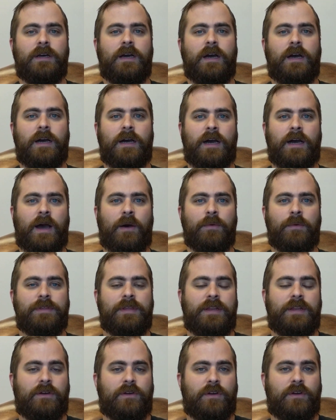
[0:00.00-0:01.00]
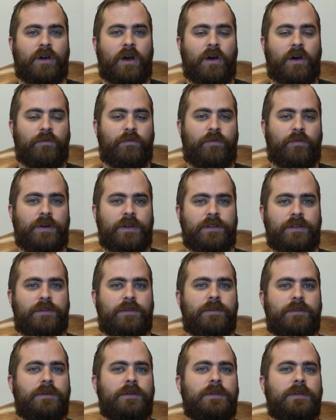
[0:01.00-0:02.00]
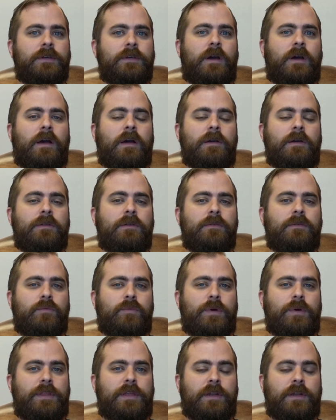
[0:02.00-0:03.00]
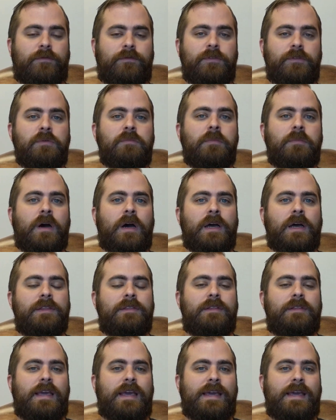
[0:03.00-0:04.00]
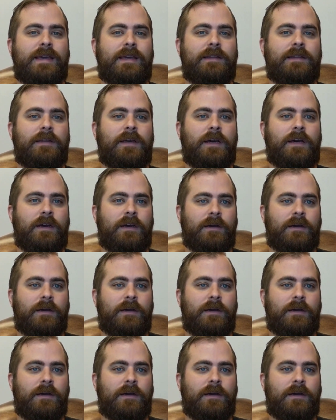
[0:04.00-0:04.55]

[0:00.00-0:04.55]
I was at a conference within a few months, and